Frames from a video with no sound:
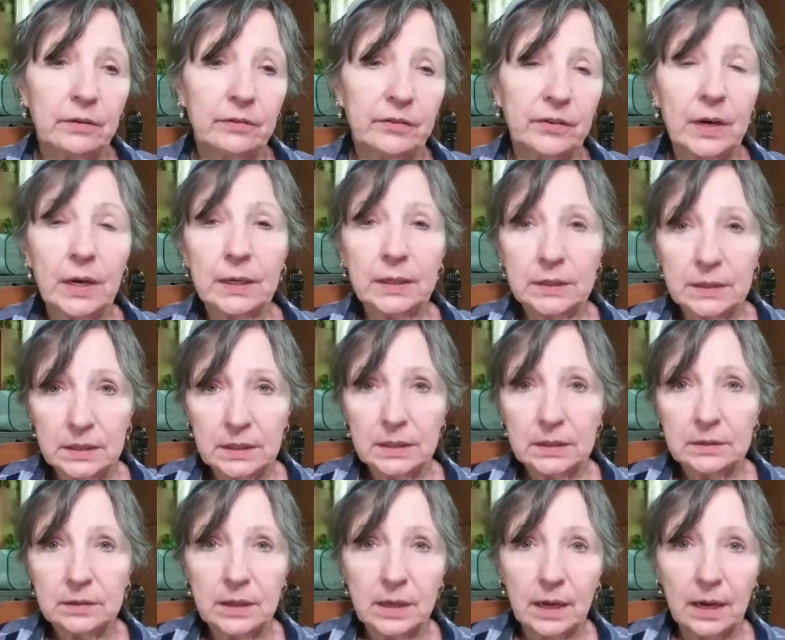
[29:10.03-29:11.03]

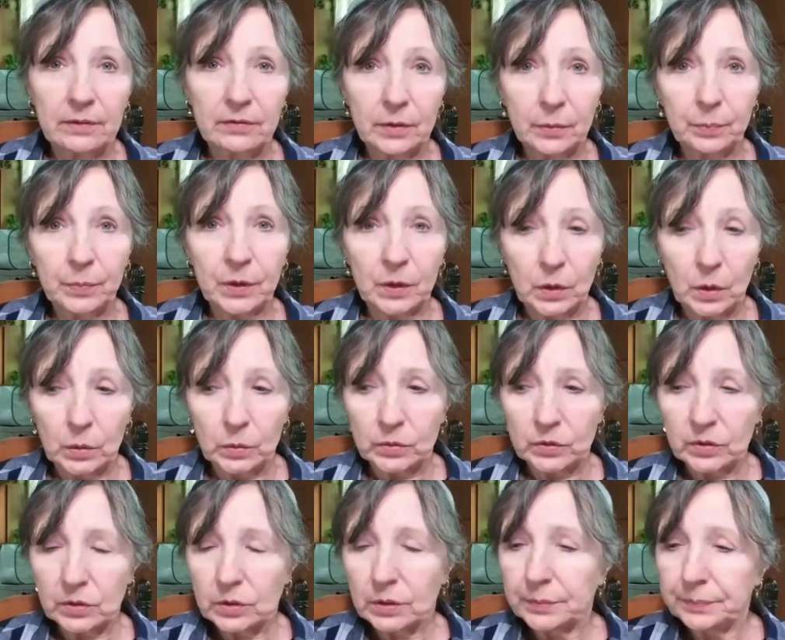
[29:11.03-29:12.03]
finally gave up the
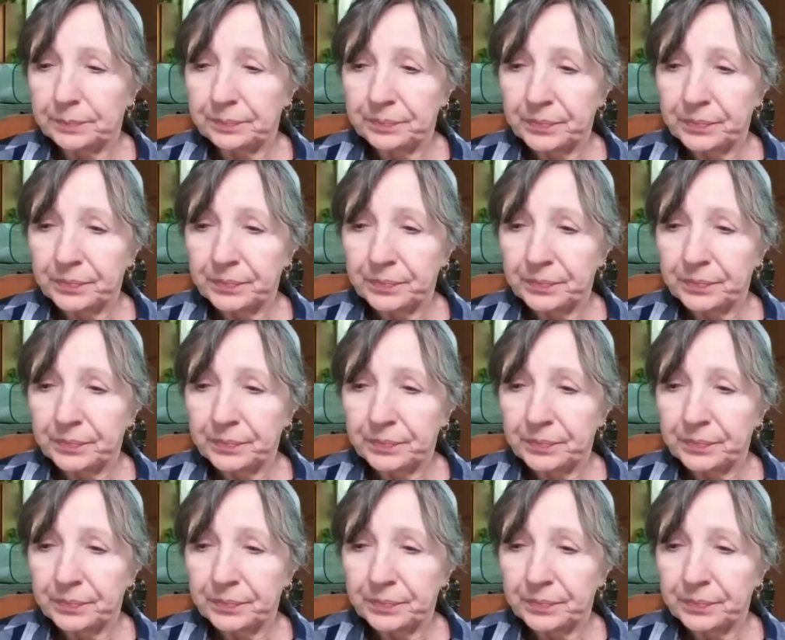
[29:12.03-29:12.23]
ghost.